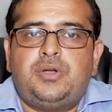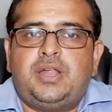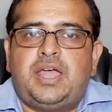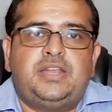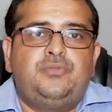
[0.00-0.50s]

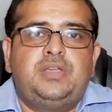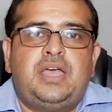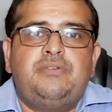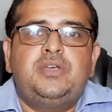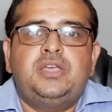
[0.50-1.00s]
and we
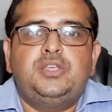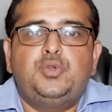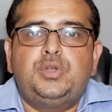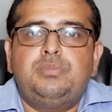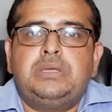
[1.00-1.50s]
have
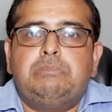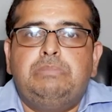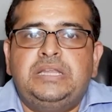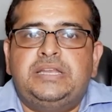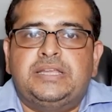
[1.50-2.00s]
uremic
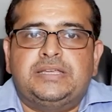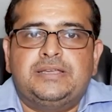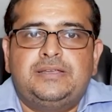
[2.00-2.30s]
bleeding,